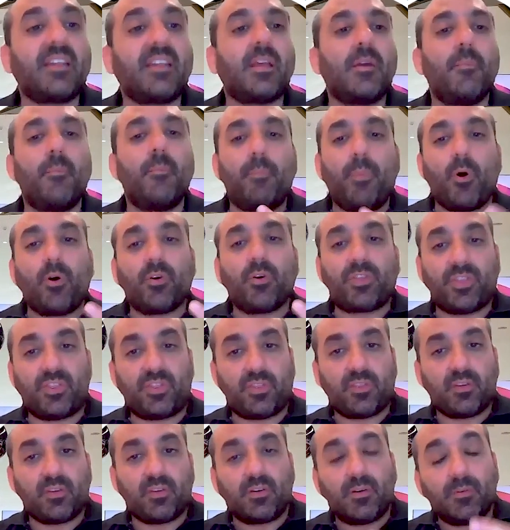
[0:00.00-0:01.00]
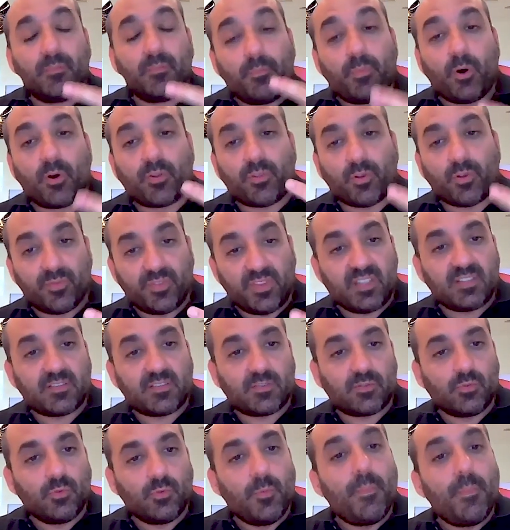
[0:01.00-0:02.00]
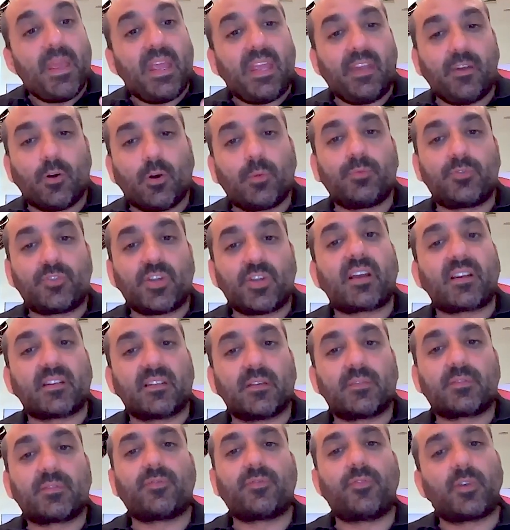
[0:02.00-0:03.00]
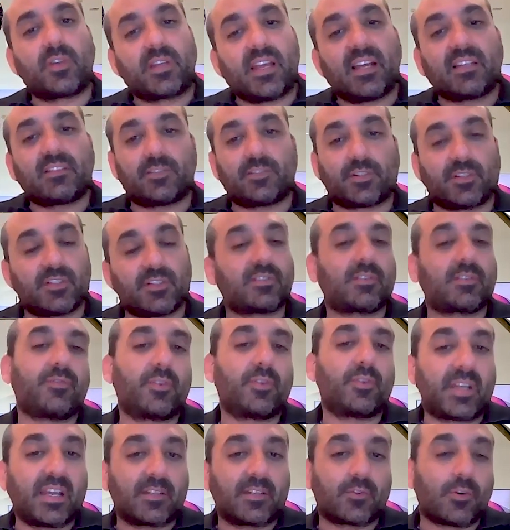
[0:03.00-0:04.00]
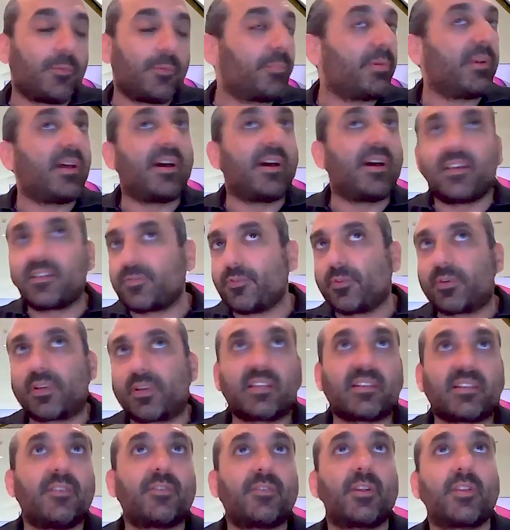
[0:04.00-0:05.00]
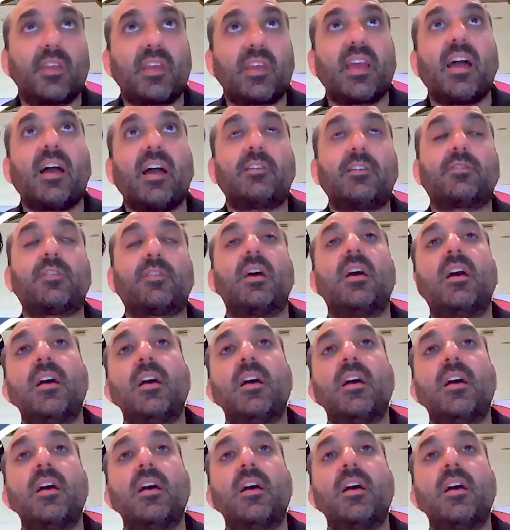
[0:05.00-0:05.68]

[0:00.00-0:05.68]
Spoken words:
And in both of these two main objectives, forget risk, forget compliance, forget everything else,